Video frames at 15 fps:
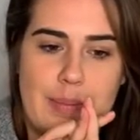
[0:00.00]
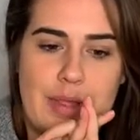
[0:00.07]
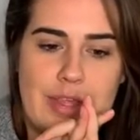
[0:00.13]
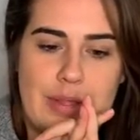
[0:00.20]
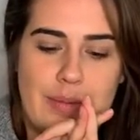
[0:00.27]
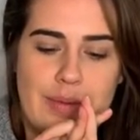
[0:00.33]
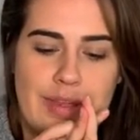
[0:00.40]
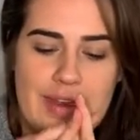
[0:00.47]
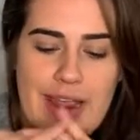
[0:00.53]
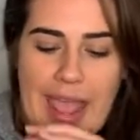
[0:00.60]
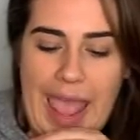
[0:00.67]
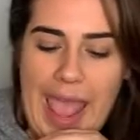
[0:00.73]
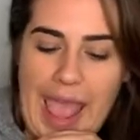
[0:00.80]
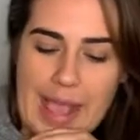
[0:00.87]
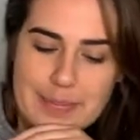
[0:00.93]
But you could
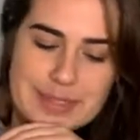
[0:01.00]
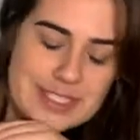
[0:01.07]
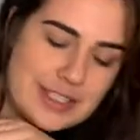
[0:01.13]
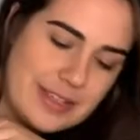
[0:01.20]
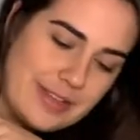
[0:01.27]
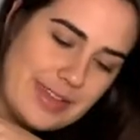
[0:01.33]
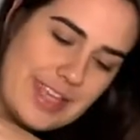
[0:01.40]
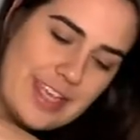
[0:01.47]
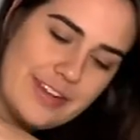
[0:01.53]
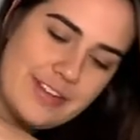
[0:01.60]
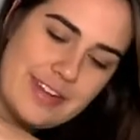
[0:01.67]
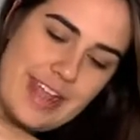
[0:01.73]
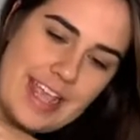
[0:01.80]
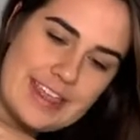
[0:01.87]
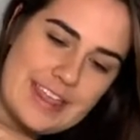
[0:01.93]
absolutely
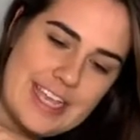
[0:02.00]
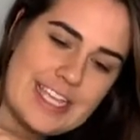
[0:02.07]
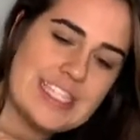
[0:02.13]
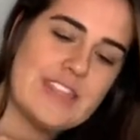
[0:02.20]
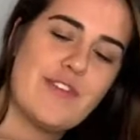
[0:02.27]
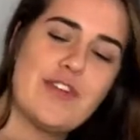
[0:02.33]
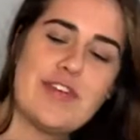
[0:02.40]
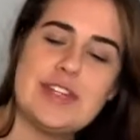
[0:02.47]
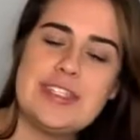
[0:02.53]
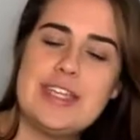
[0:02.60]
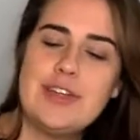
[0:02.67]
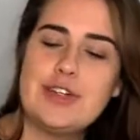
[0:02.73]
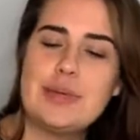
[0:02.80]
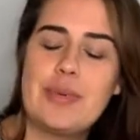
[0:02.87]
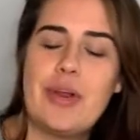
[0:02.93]
create this for a
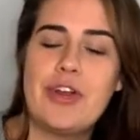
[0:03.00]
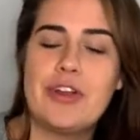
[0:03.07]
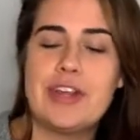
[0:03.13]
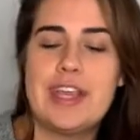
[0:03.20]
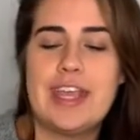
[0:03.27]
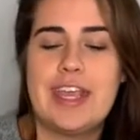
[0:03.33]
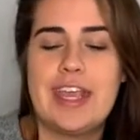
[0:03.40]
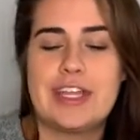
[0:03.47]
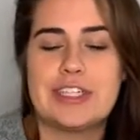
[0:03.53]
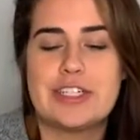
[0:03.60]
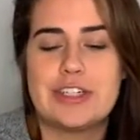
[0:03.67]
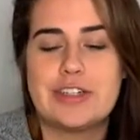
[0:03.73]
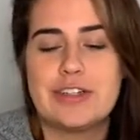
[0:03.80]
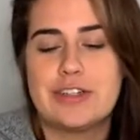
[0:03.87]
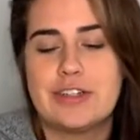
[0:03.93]
dinner party, a
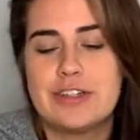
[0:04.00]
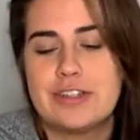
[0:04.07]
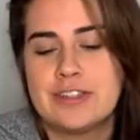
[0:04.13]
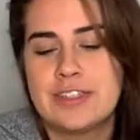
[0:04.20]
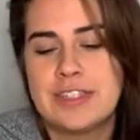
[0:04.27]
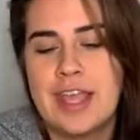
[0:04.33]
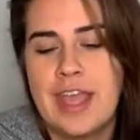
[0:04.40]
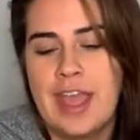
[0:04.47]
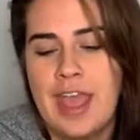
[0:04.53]
girls,